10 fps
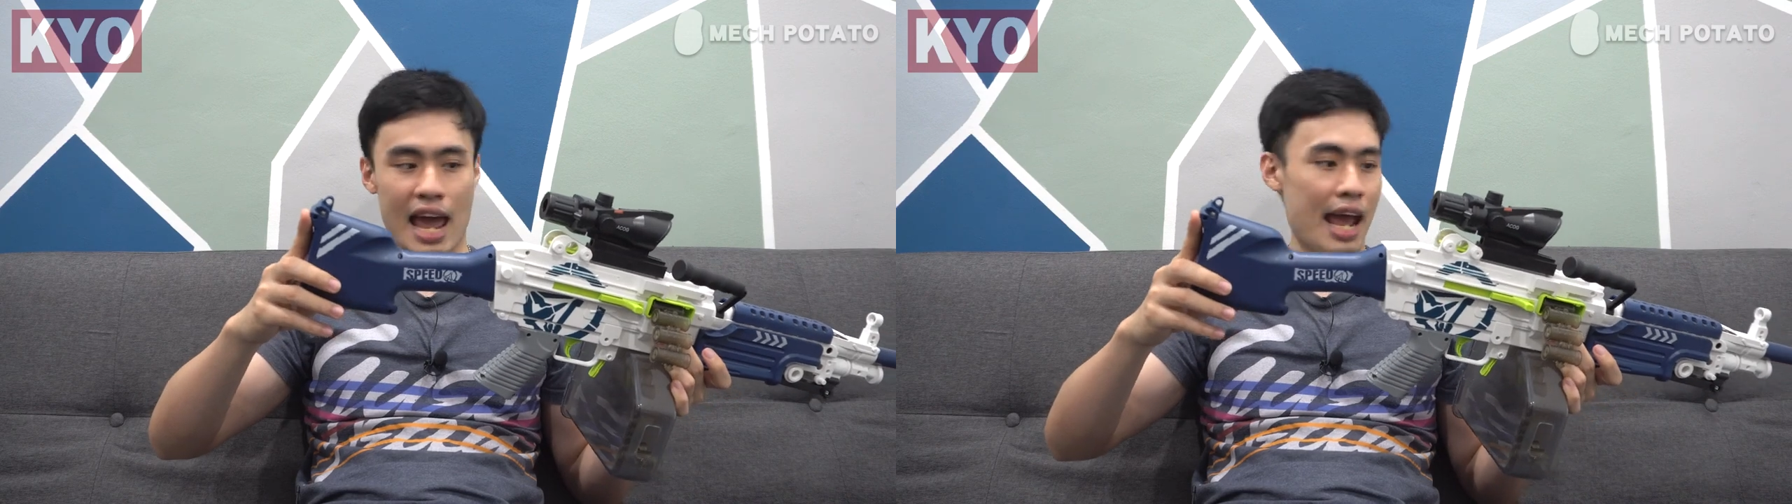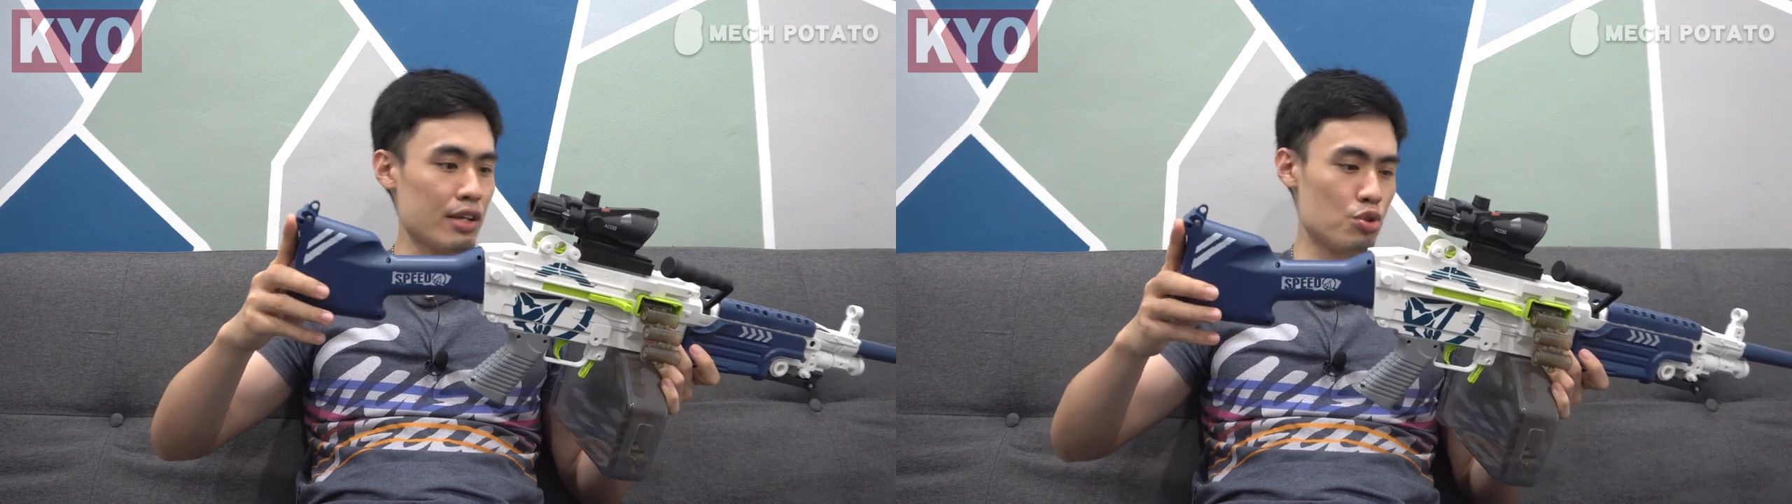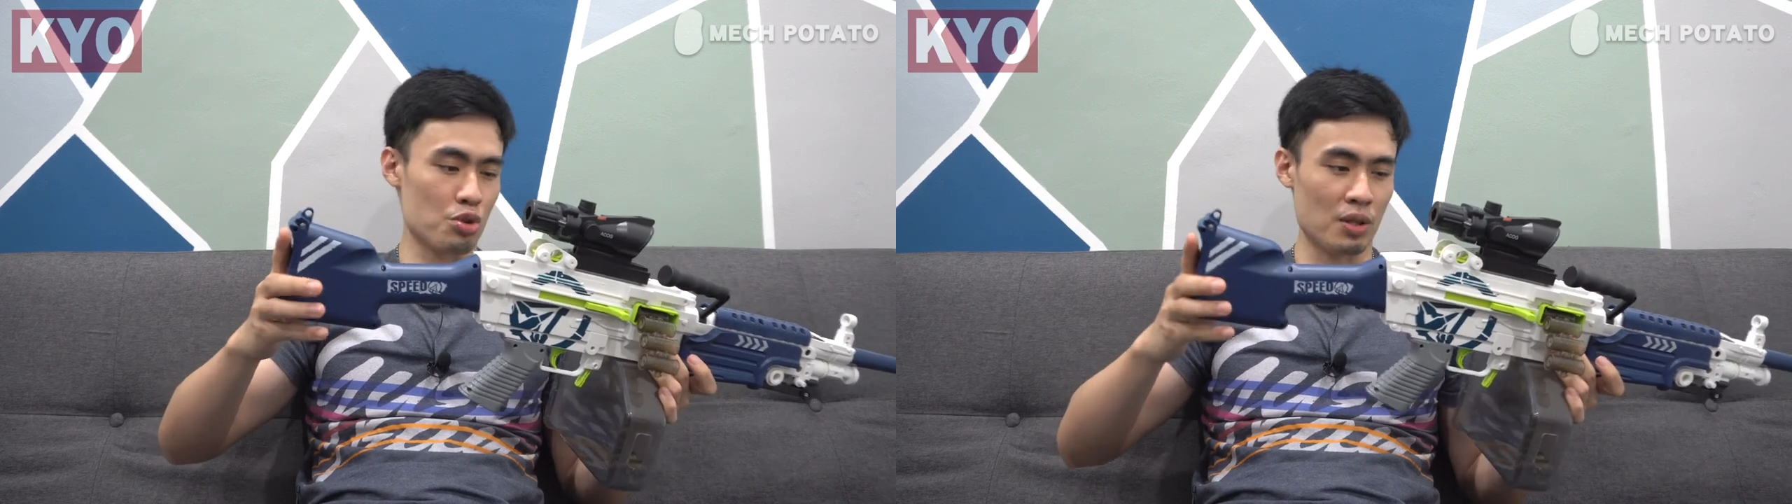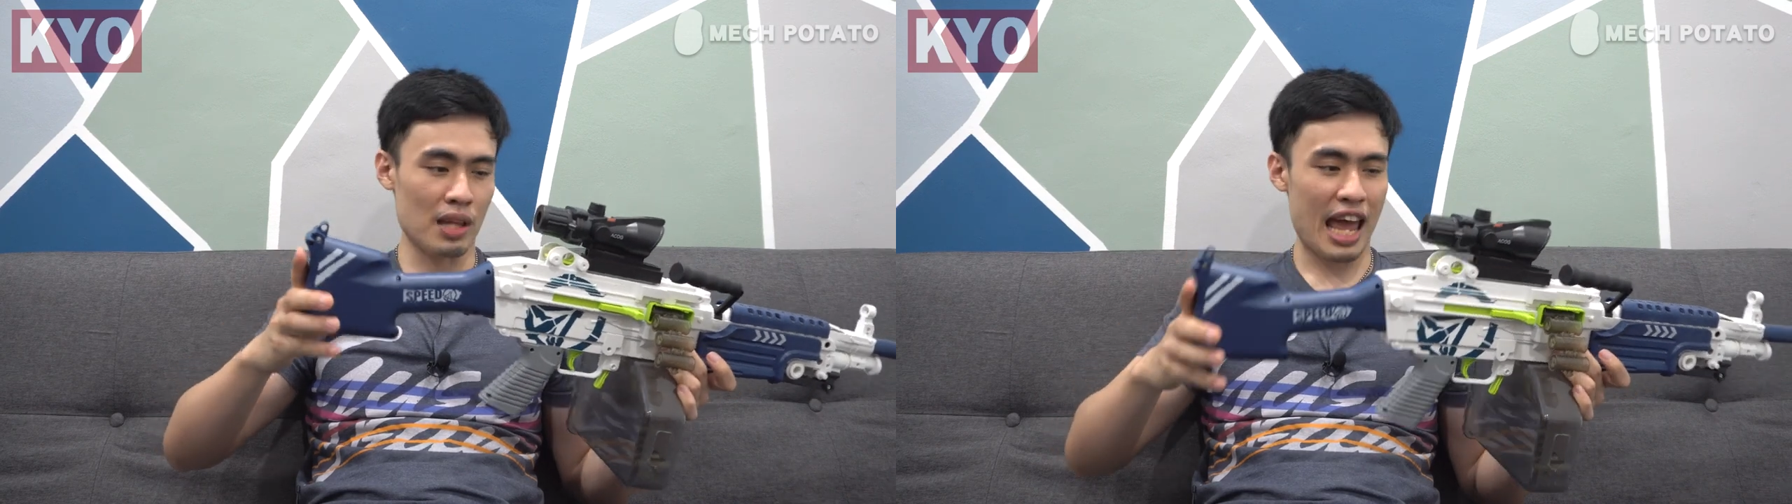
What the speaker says: actual